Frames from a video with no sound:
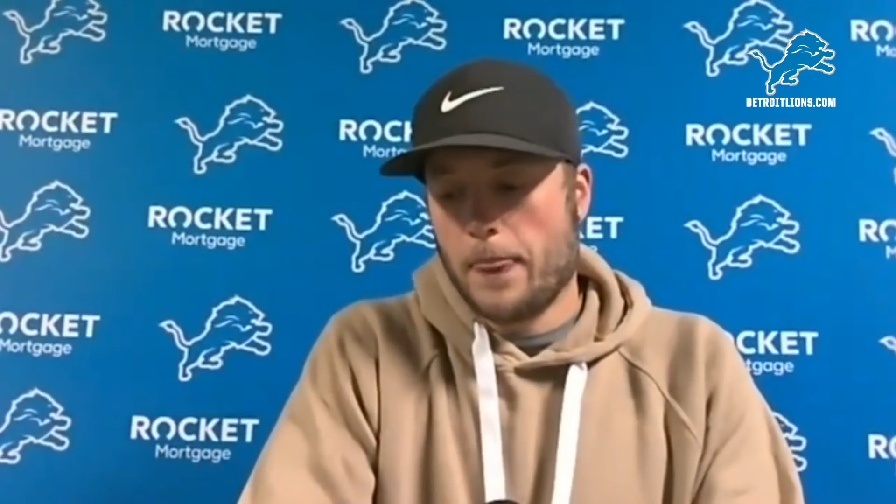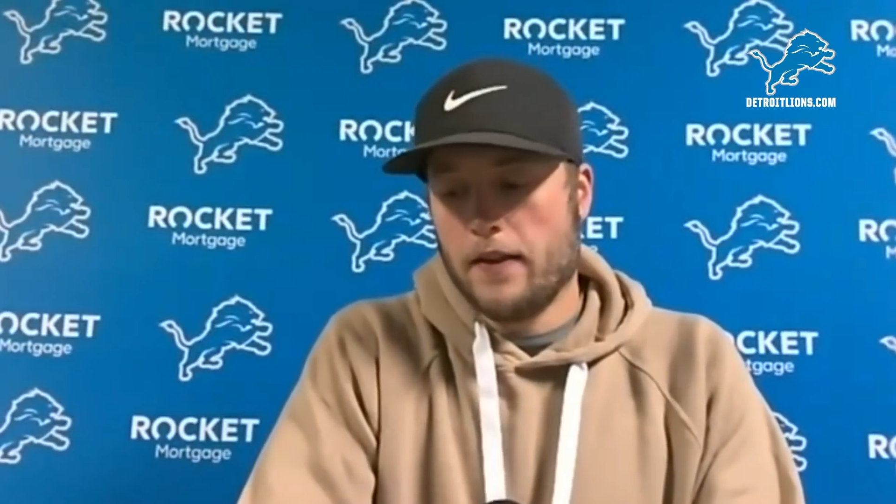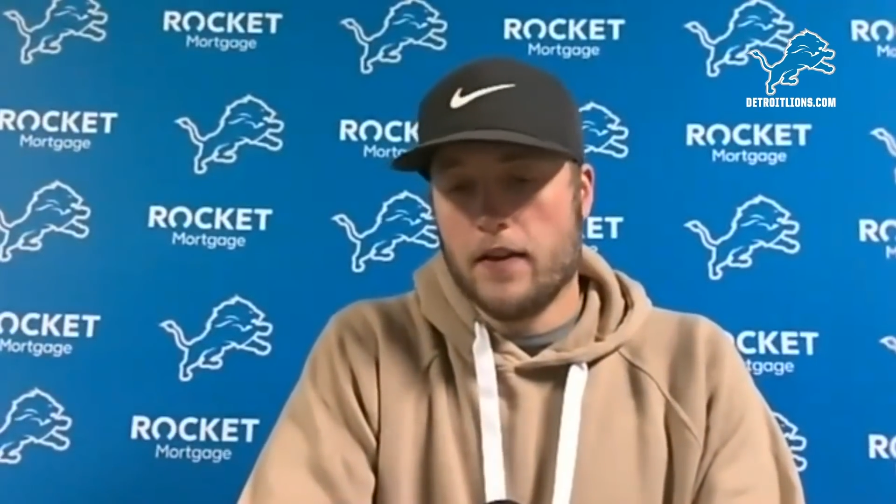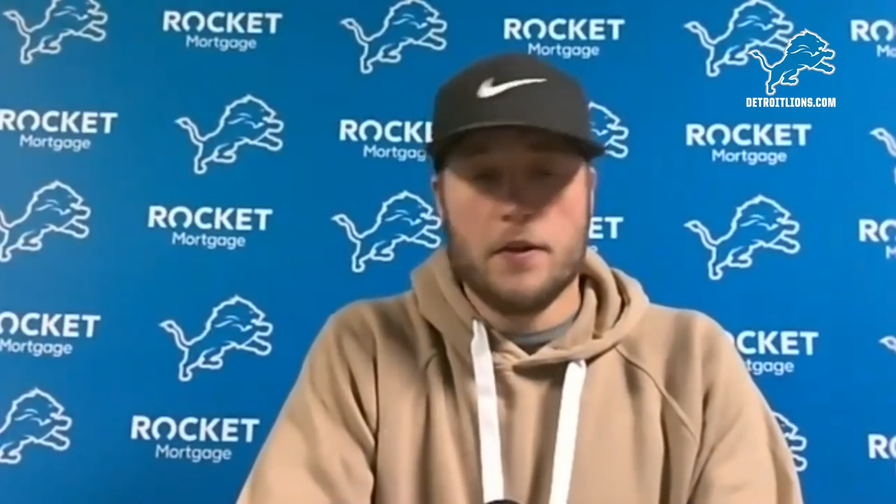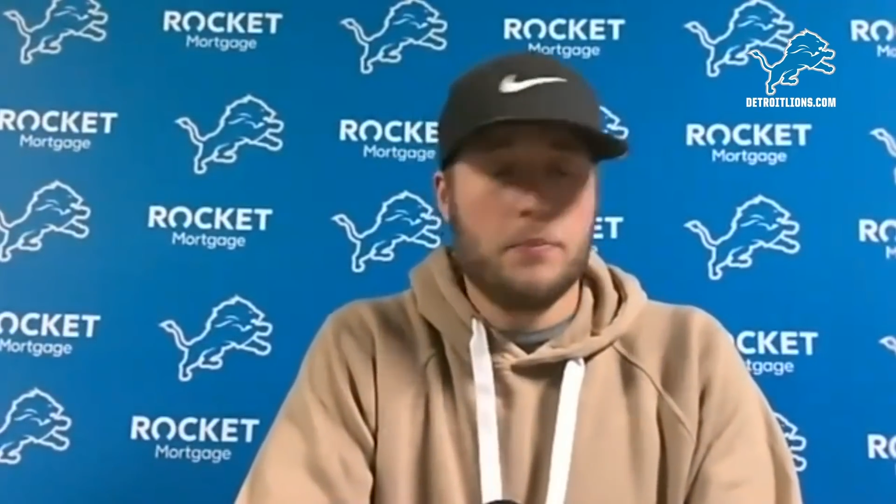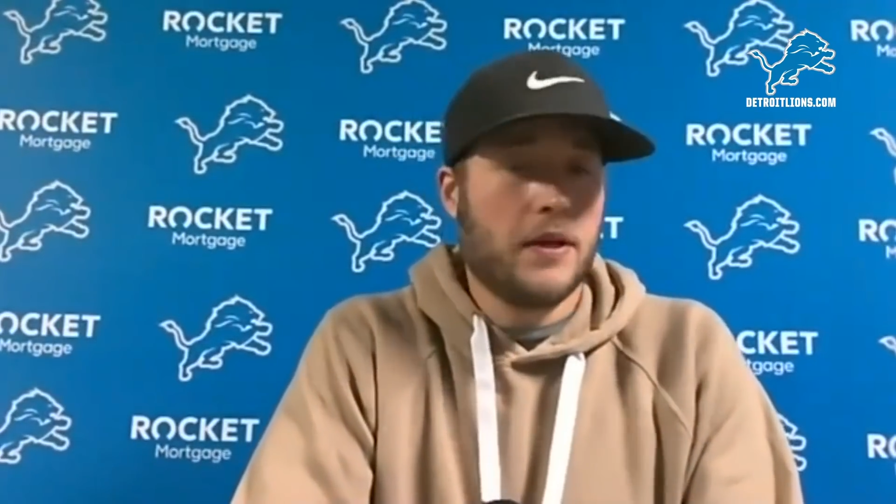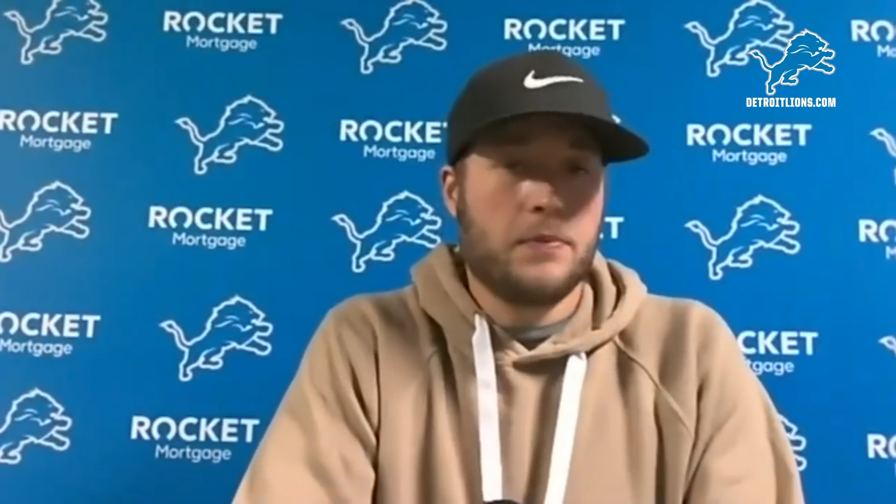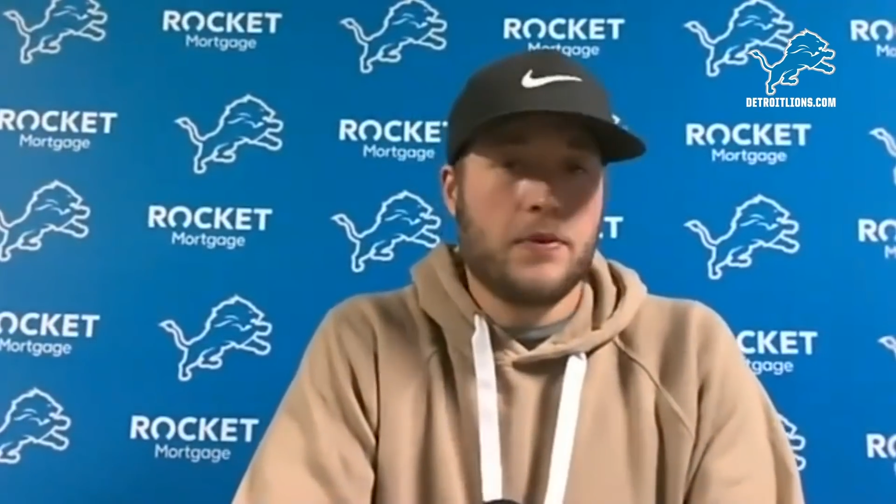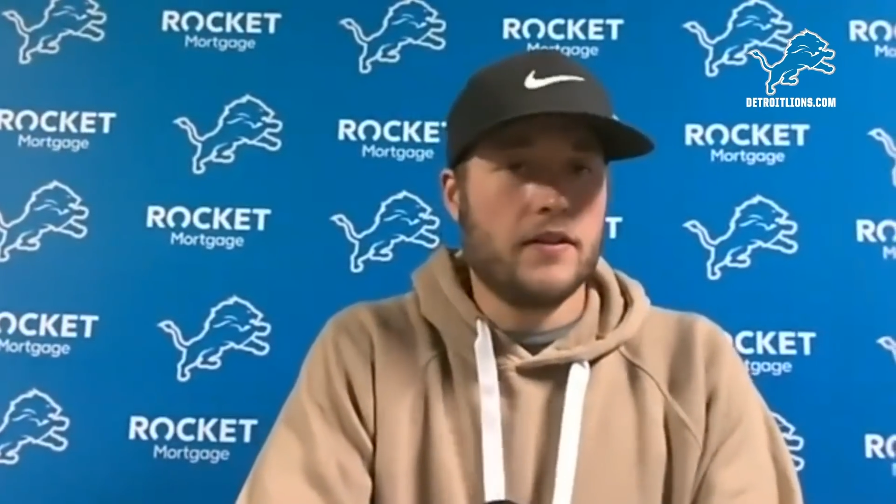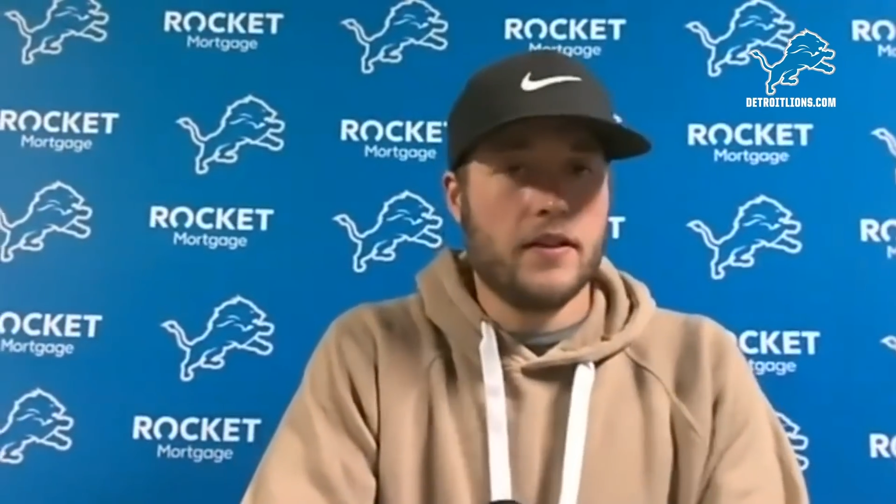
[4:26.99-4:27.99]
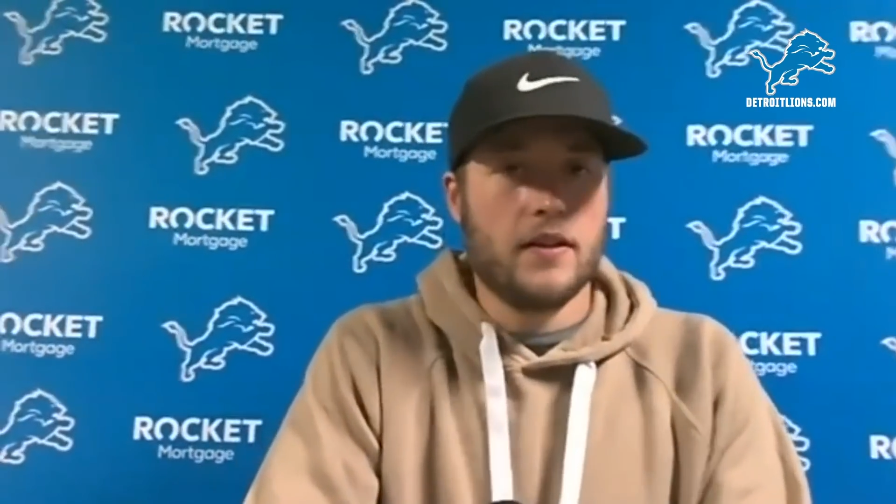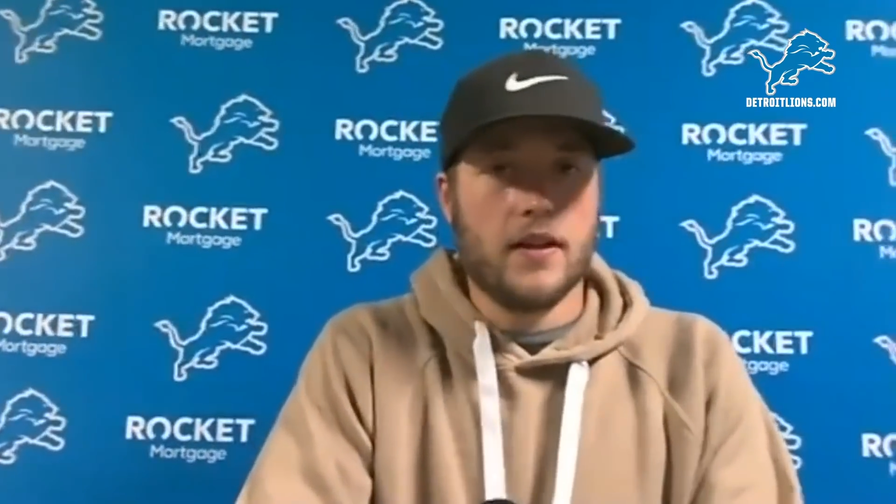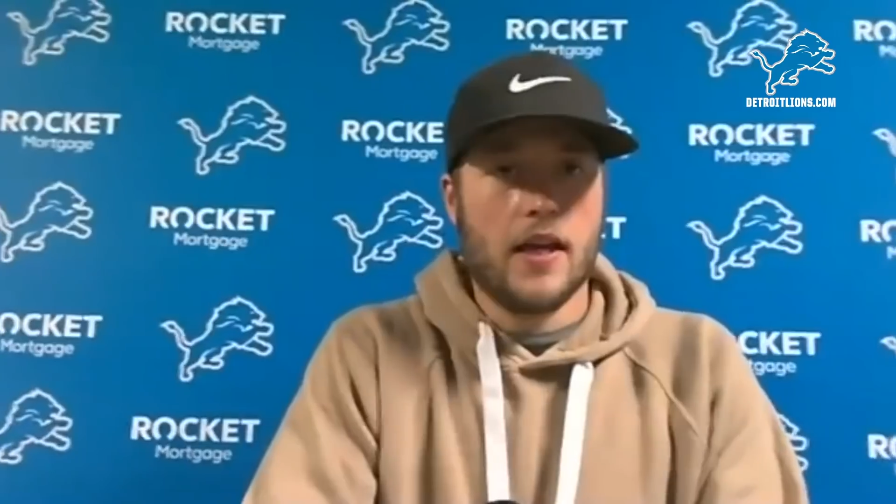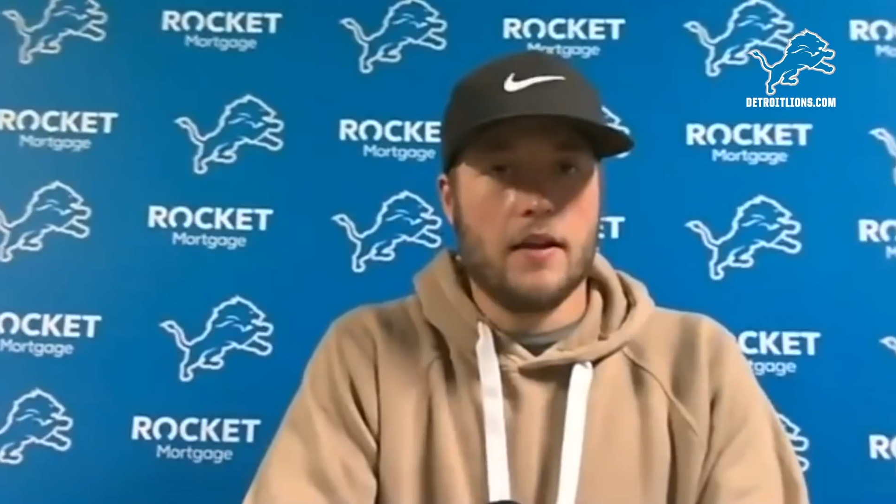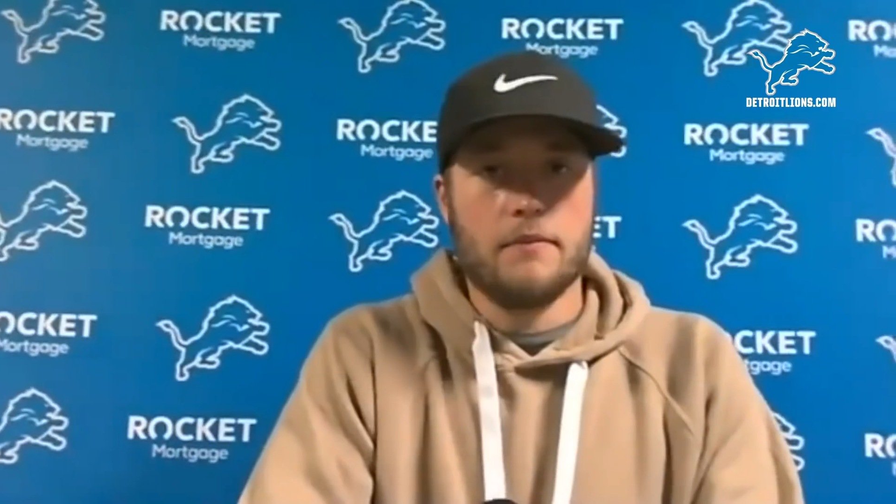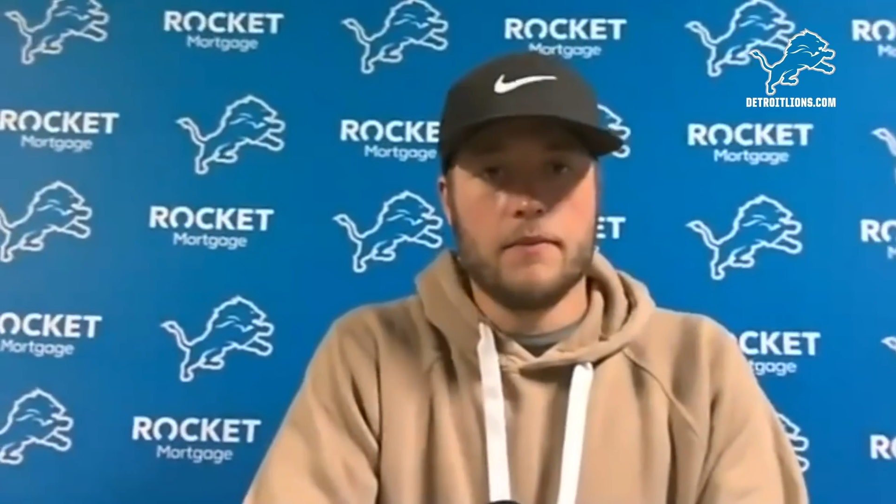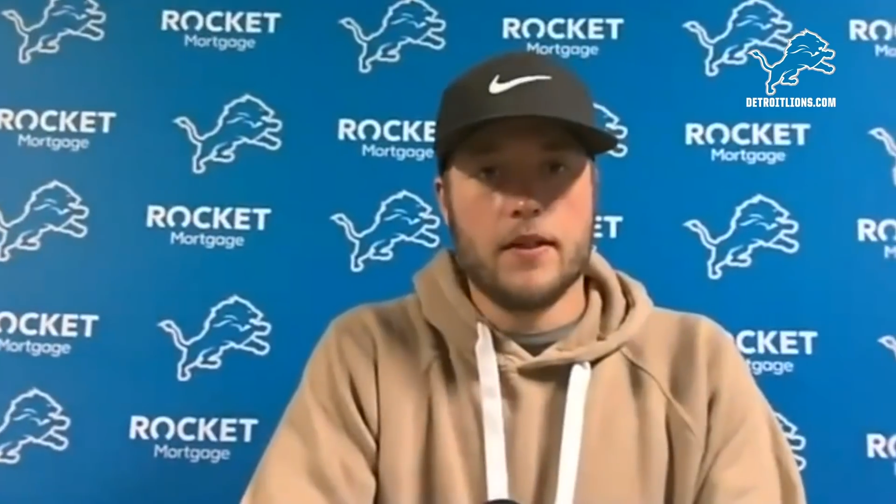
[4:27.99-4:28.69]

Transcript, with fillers: and then the big play at the end of the game.